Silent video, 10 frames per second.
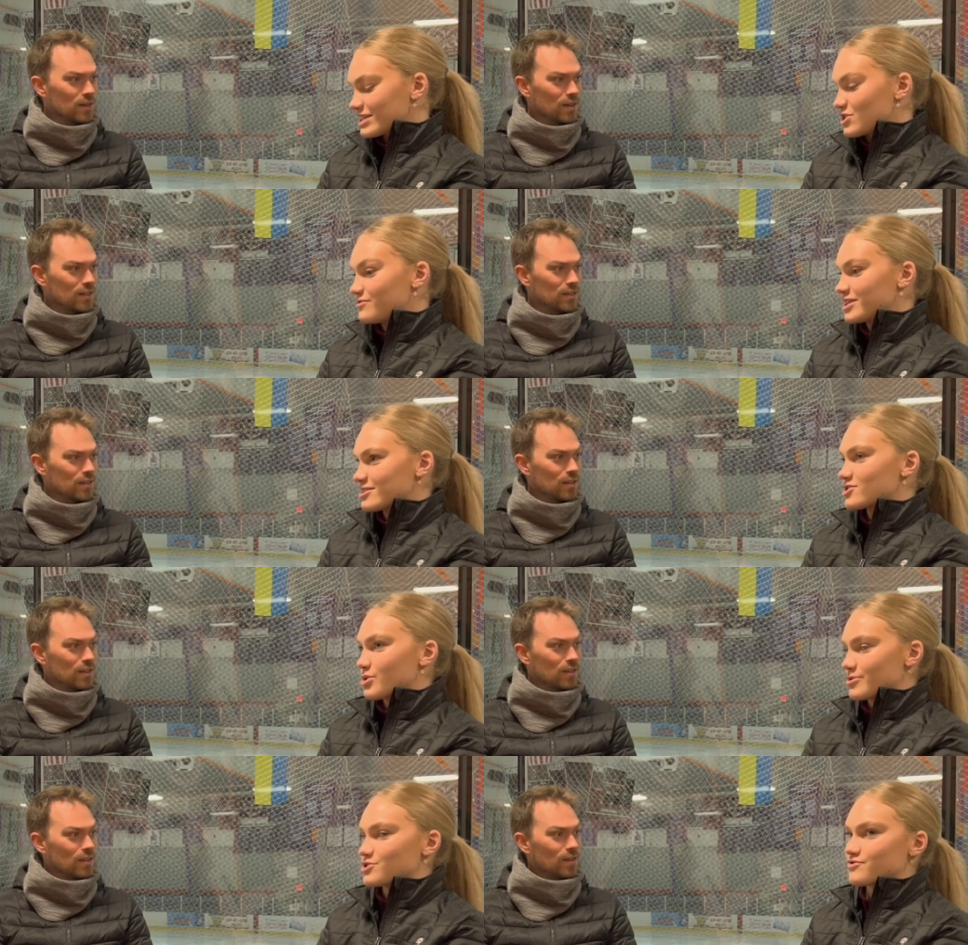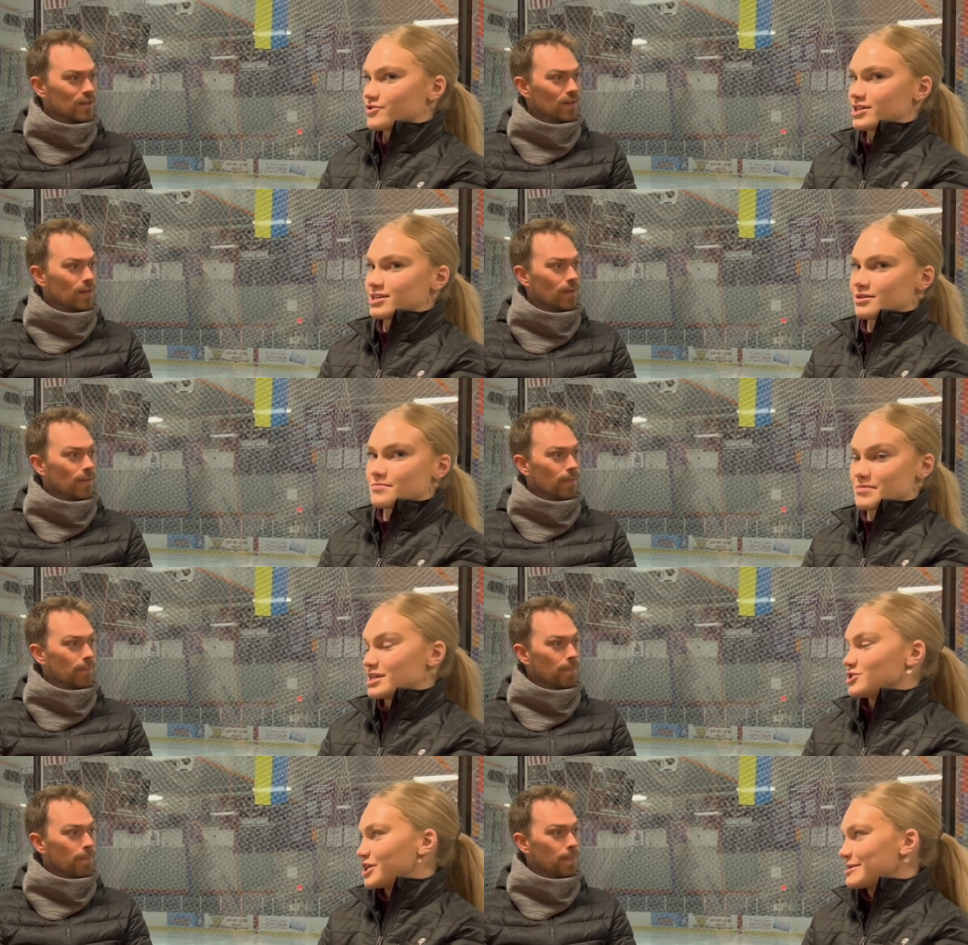Speaker 1: nice. You've done so much for me and
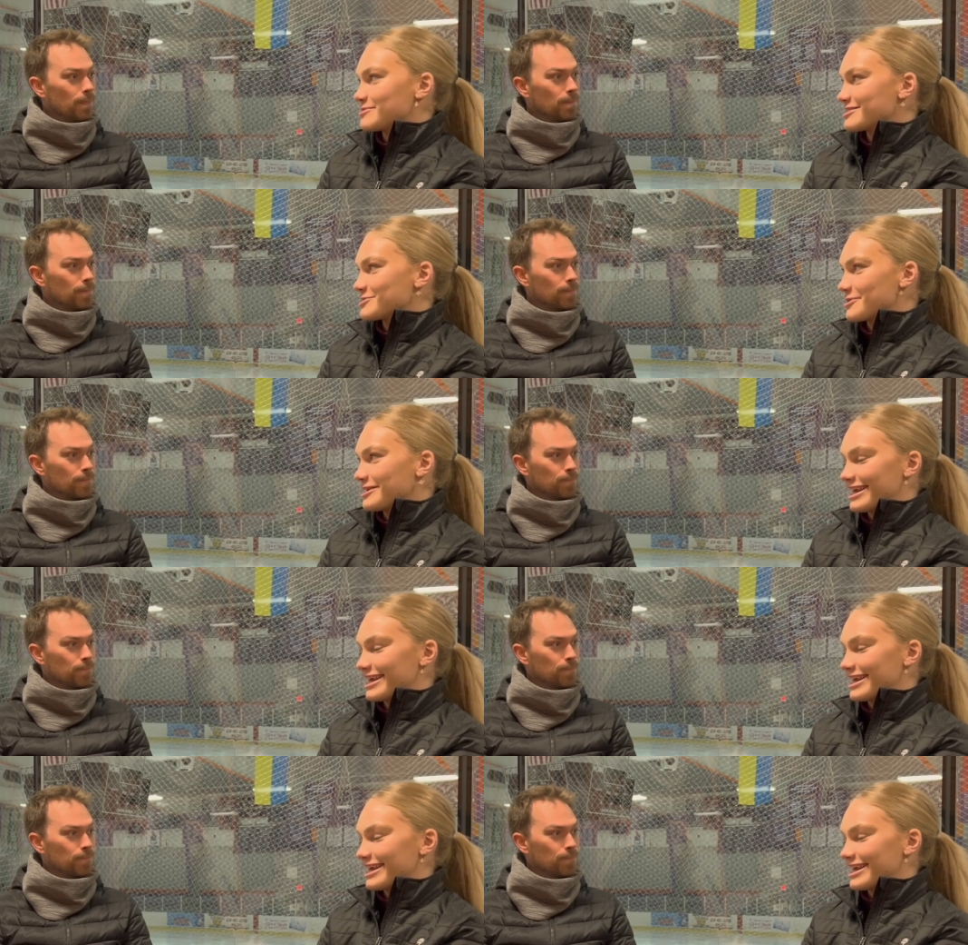James as well,